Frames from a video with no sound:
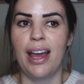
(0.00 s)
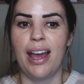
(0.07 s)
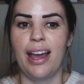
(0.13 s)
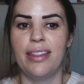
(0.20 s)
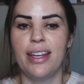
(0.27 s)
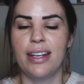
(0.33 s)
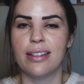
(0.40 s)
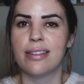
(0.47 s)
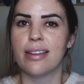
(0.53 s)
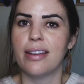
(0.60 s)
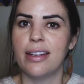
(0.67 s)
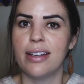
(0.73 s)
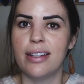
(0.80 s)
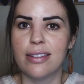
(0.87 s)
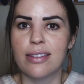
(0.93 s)
And then it's,
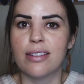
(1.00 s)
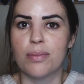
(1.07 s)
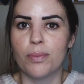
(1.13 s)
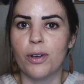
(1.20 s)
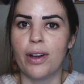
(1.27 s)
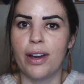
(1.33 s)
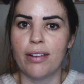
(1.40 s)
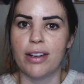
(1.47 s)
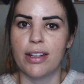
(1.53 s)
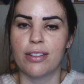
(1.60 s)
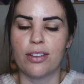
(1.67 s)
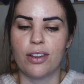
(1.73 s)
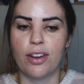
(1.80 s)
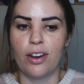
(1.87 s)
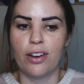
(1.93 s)
it is a small area,
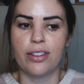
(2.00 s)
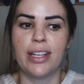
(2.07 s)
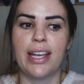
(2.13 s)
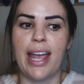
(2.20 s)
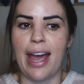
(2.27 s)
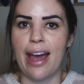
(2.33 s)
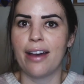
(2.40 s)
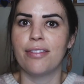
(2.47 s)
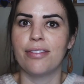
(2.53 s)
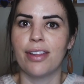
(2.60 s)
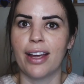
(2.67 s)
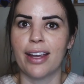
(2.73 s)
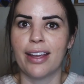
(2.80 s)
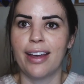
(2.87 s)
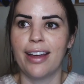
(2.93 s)
so you only have
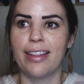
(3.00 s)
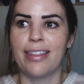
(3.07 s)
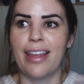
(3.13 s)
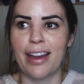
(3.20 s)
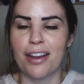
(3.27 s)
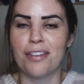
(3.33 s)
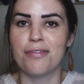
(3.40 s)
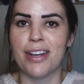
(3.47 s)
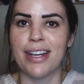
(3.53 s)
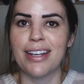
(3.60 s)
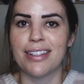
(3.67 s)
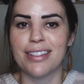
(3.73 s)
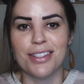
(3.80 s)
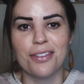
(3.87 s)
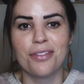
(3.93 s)
like that
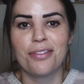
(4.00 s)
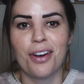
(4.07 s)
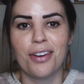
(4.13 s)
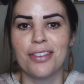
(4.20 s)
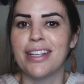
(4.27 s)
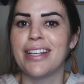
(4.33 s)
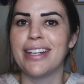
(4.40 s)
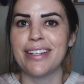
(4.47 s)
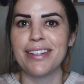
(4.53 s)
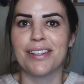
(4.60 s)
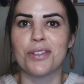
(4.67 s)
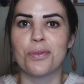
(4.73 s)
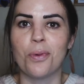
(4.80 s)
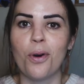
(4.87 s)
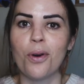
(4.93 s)
convenience of only needing
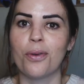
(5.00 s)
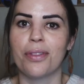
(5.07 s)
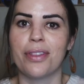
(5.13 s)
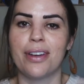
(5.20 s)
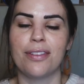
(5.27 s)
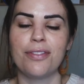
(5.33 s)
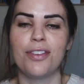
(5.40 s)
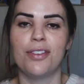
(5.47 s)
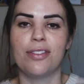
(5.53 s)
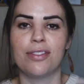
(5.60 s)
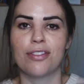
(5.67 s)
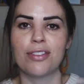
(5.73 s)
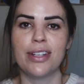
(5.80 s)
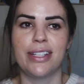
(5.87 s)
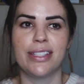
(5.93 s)
to walk within a few
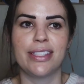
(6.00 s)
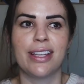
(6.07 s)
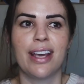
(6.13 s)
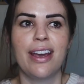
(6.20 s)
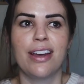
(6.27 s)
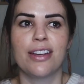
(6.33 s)
streets.